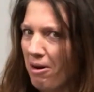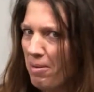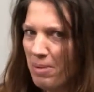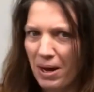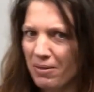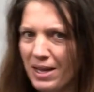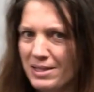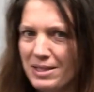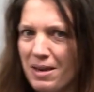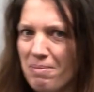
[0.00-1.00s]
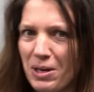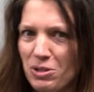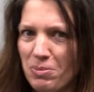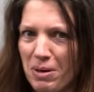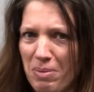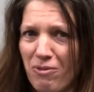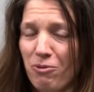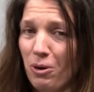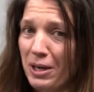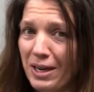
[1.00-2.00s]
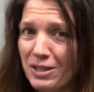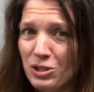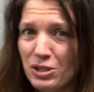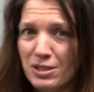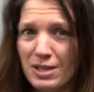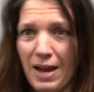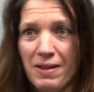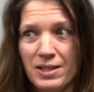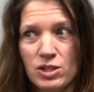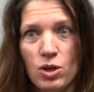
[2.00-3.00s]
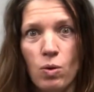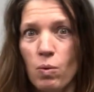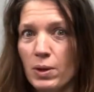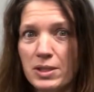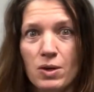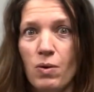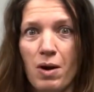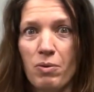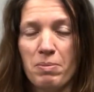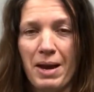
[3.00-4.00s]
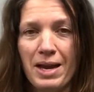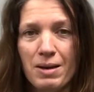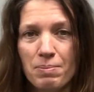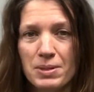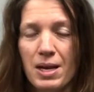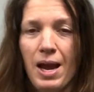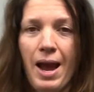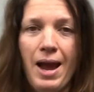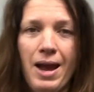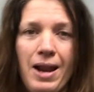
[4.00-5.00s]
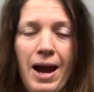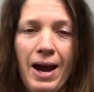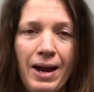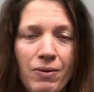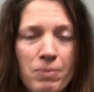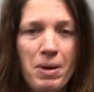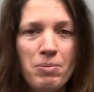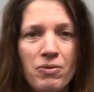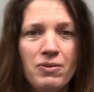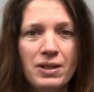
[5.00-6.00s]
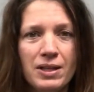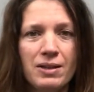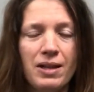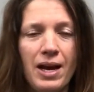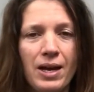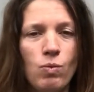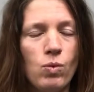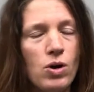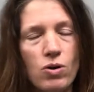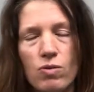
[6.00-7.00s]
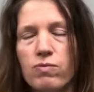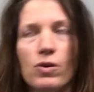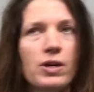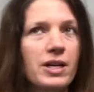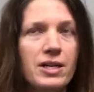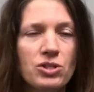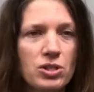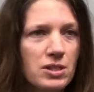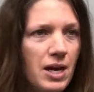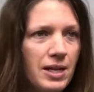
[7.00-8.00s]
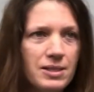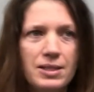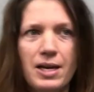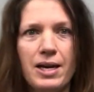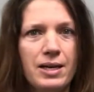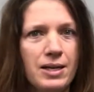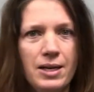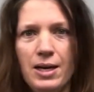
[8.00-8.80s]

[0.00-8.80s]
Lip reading: about that same measurement, about 40 inches. And then, so what's going on with my hips? And I remember feeling like, whoa, 40 inches, that's like,